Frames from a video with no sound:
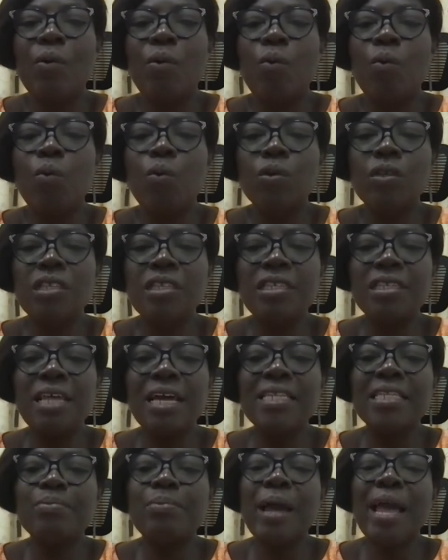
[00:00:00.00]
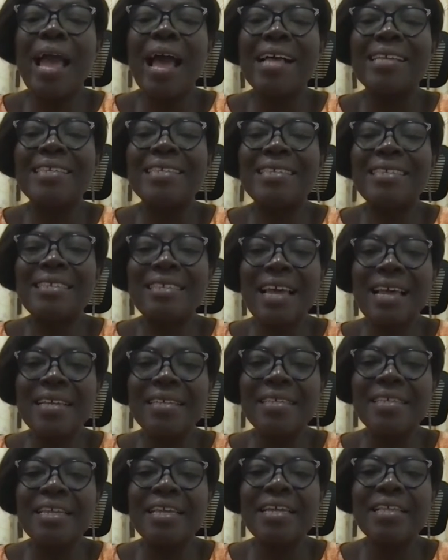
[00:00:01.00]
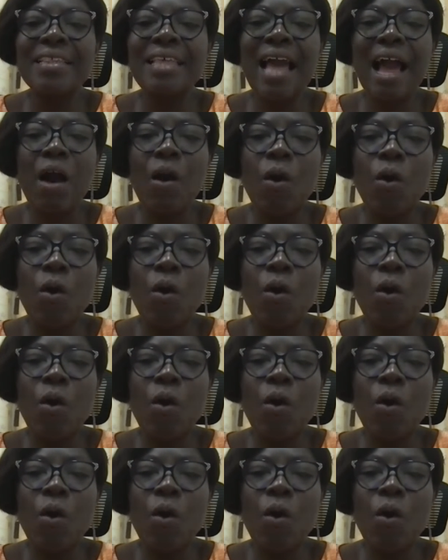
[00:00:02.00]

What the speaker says: would start by assessing their